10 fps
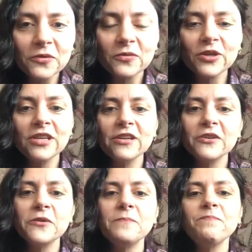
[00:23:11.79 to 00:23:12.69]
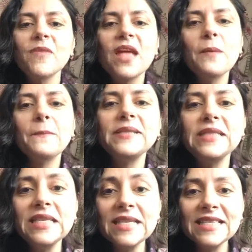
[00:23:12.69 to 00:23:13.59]
for you.
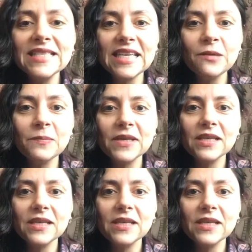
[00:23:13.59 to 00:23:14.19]
Please keep